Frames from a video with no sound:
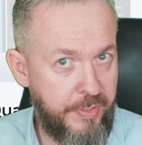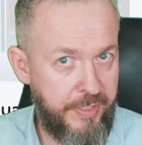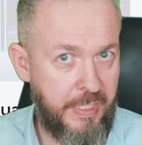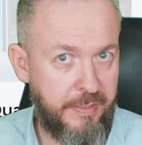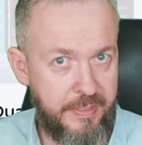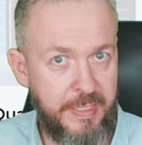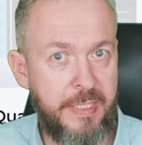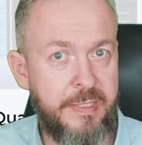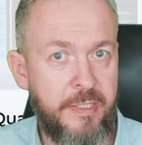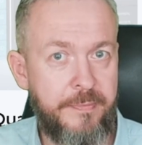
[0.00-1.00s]
Creality
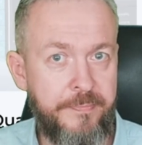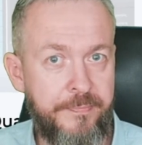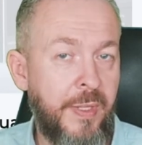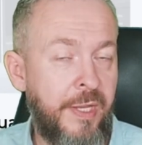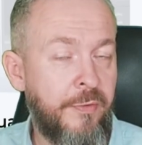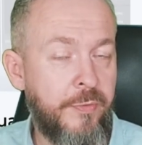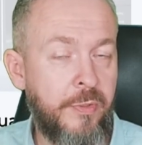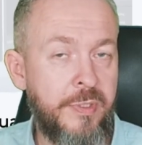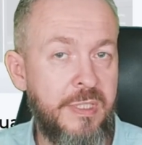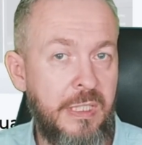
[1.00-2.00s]
Slicer. And of
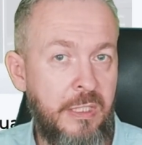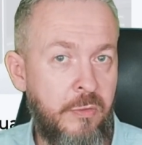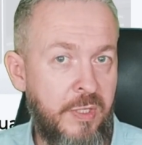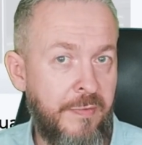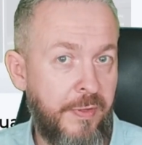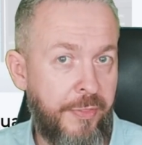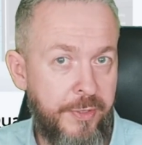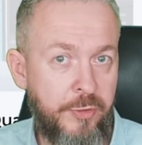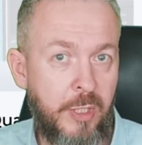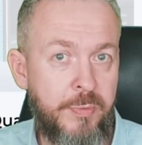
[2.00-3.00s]
course, you have a
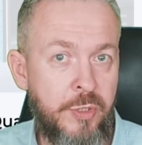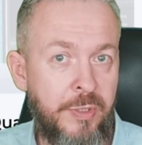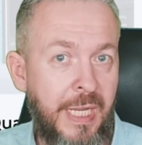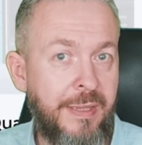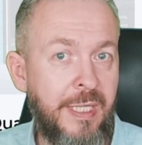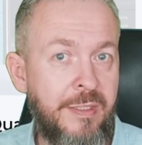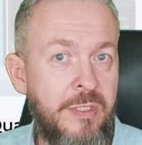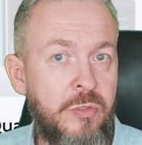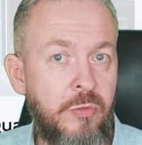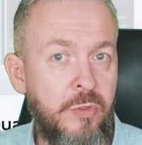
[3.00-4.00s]
third option, and that
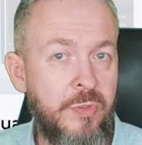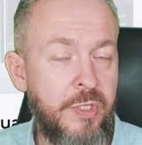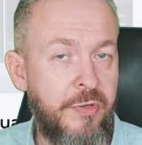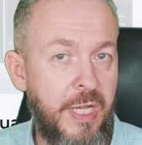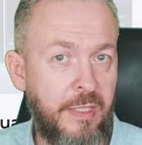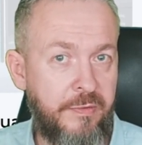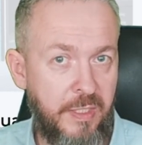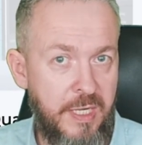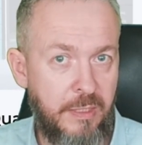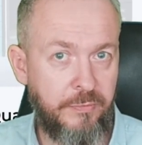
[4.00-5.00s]
is to use Creality
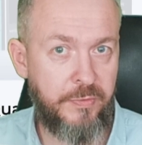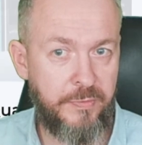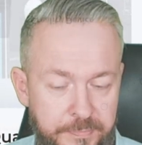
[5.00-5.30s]
account.